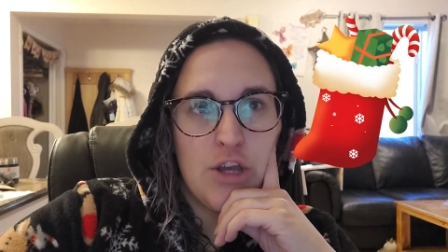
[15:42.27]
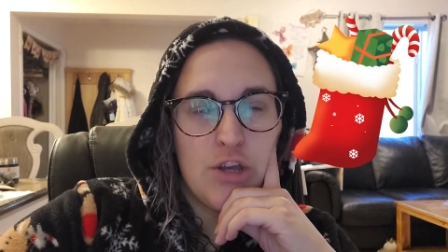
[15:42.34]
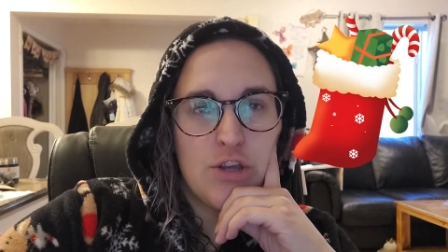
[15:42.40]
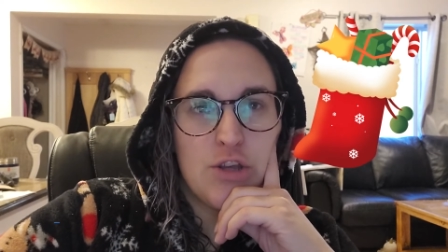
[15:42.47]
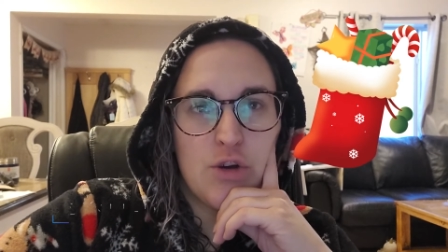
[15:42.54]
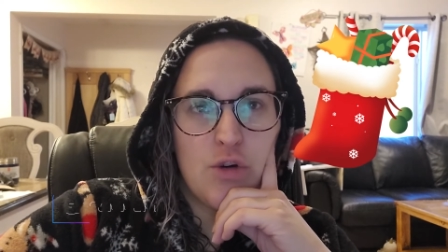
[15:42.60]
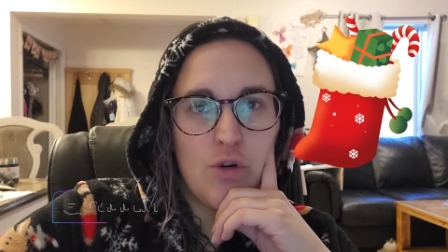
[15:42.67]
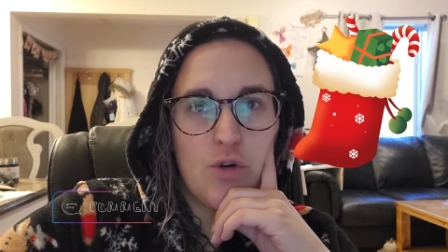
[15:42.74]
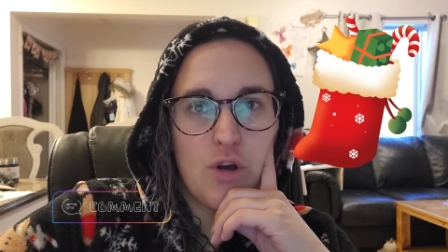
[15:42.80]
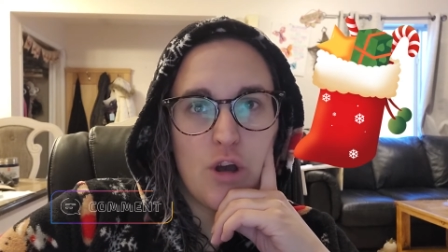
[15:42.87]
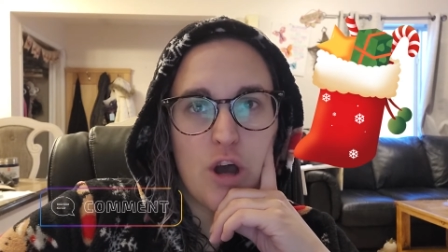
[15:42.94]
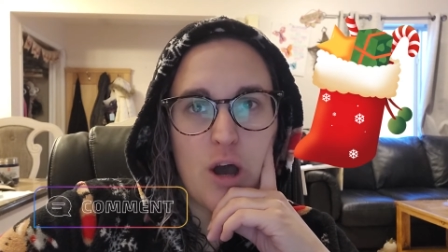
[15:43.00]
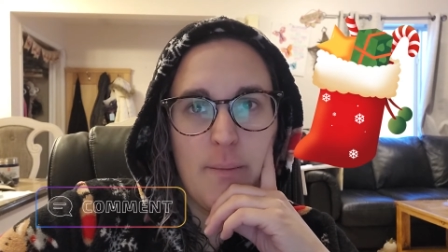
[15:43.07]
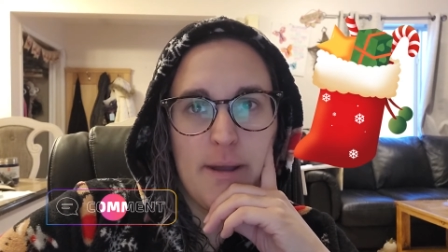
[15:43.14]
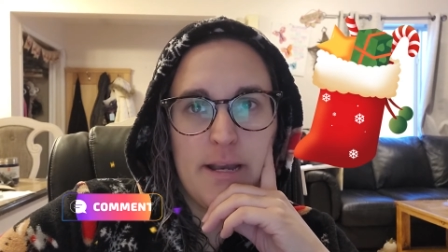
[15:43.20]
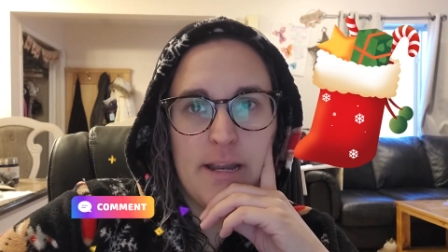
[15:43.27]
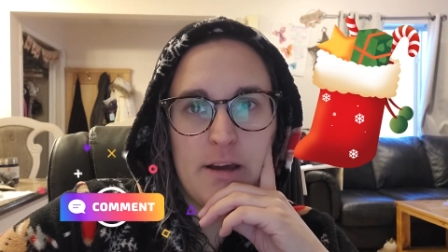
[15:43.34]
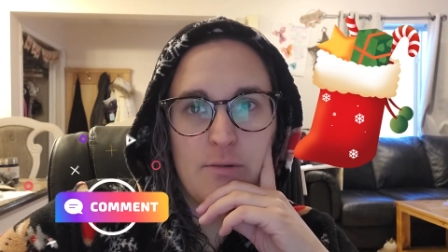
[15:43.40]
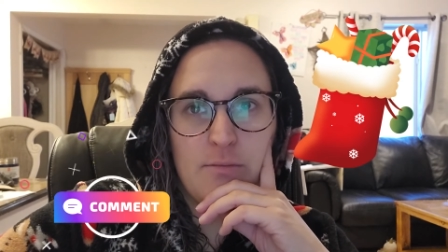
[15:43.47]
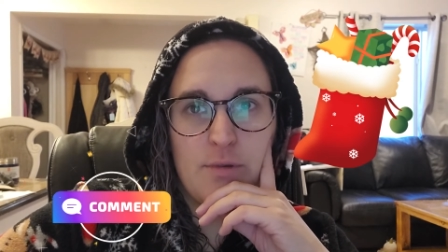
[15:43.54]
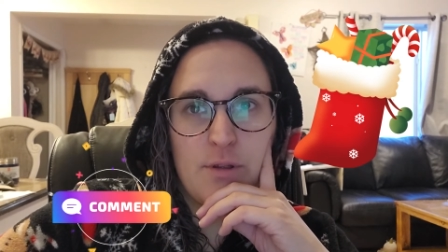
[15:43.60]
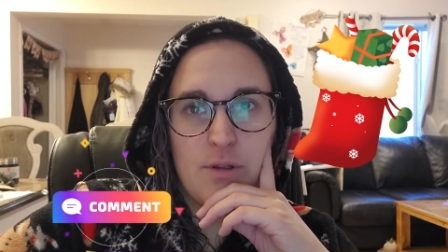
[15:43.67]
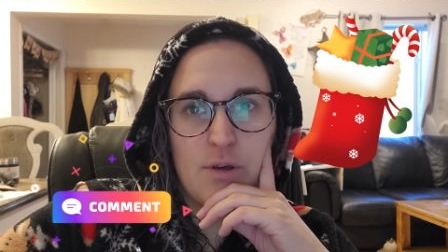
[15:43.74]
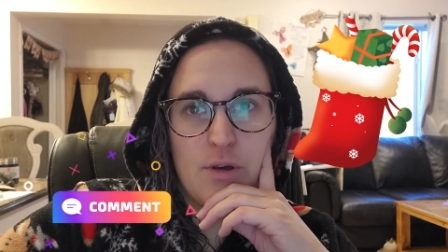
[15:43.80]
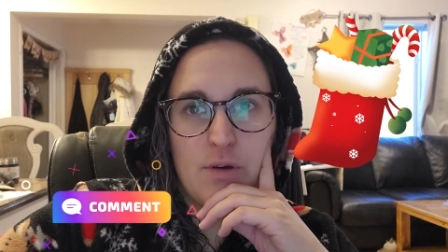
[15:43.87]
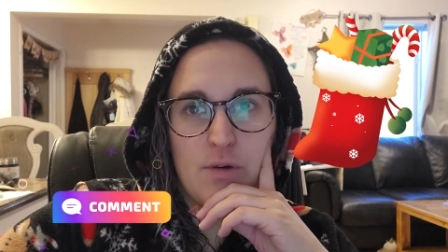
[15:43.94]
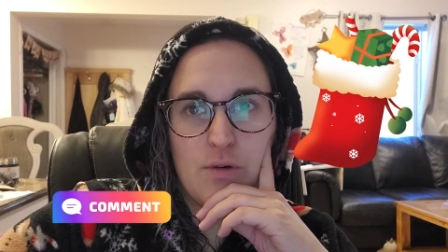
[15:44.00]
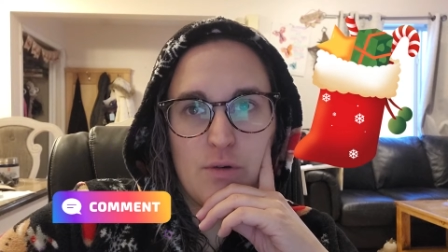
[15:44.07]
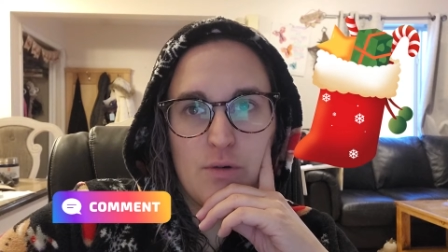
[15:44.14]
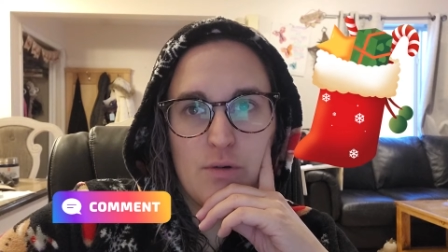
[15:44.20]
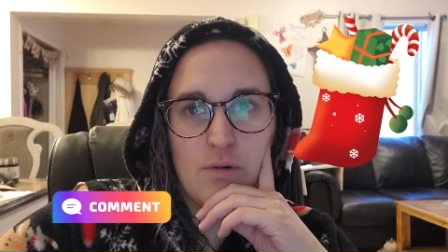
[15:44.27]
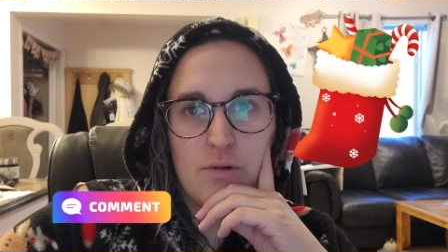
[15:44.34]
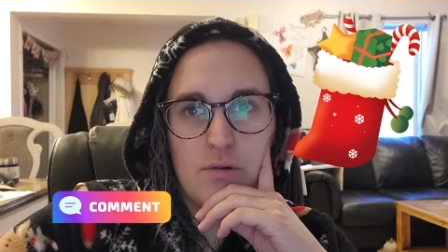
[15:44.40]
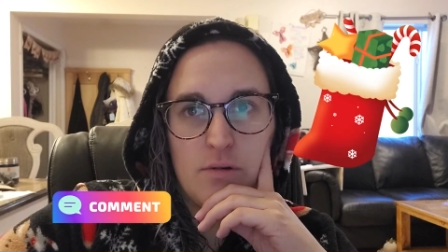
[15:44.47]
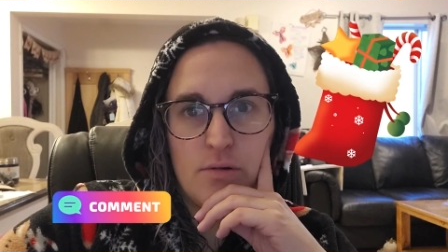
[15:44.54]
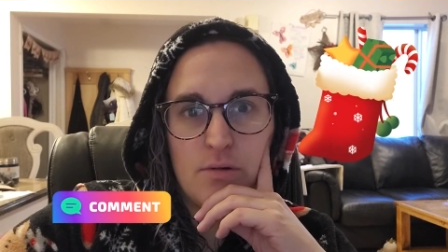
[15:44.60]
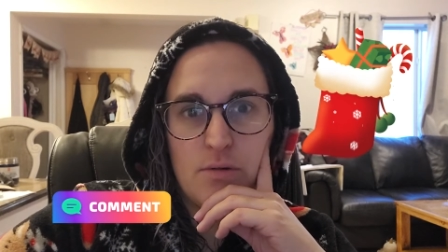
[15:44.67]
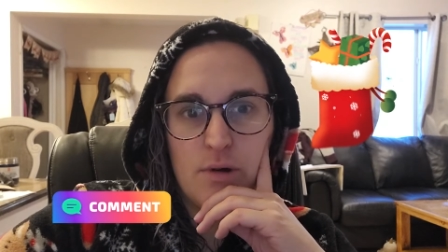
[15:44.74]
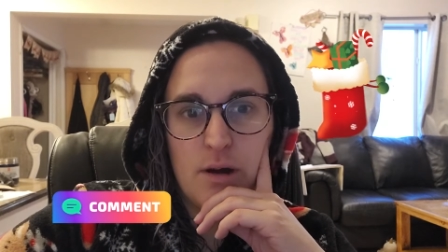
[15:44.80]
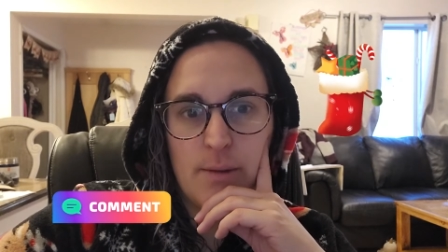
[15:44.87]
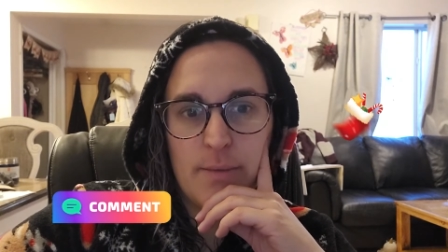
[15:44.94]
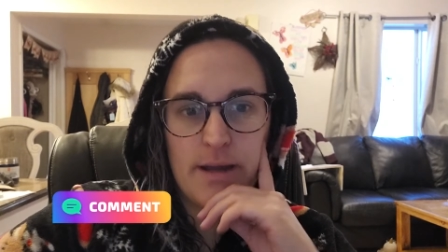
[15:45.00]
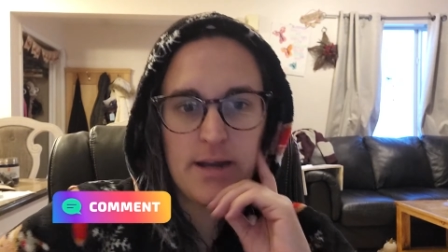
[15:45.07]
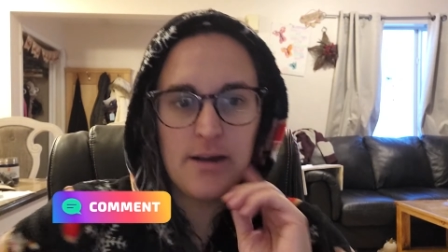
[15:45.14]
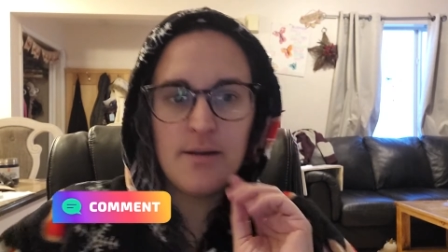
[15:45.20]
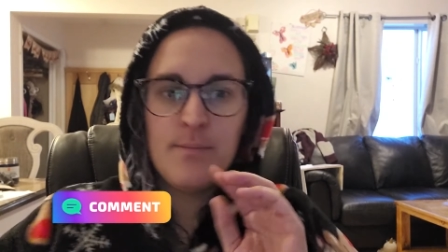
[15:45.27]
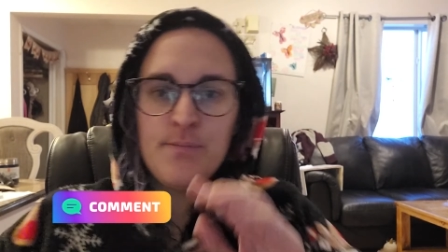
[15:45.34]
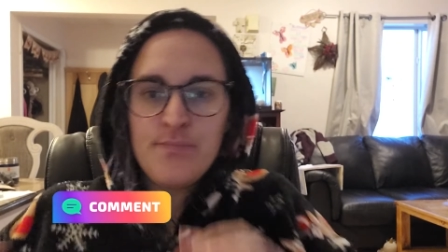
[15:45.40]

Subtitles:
So comment down below. Where am I here?